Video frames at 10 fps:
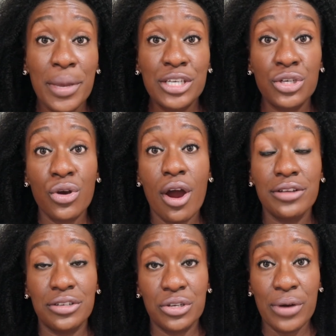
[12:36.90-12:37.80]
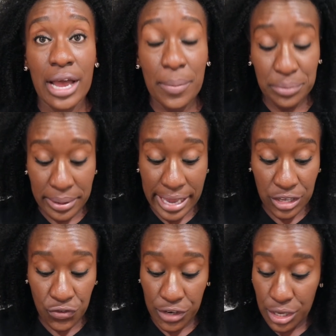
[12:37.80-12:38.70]
make sure you are subscribed. In my
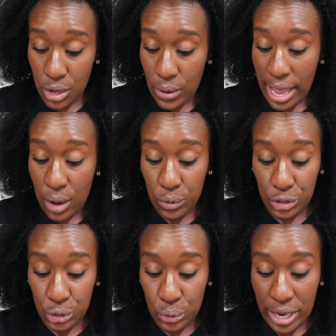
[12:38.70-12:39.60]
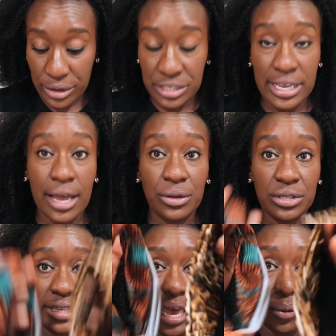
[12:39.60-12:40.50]
next video, I will do hairstyles
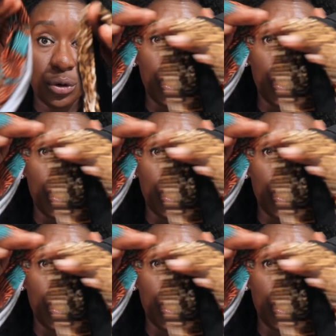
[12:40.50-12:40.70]
that will